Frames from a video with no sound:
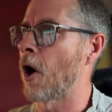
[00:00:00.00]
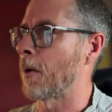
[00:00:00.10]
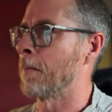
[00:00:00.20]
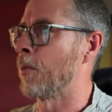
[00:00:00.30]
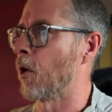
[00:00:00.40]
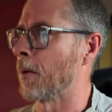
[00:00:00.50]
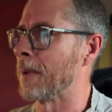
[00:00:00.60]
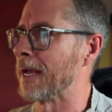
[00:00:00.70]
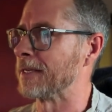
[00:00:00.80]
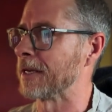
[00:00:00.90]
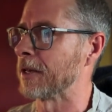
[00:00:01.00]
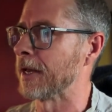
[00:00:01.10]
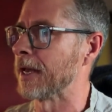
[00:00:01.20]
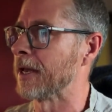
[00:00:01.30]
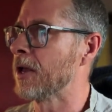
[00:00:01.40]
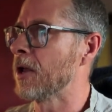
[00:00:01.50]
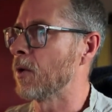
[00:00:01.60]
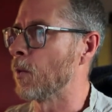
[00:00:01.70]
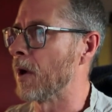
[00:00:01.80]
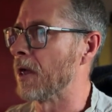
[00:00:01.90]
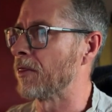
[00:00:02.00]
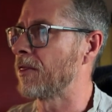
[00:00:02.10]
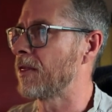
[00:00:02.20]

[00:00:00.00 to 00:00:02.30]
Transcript: artboard basically with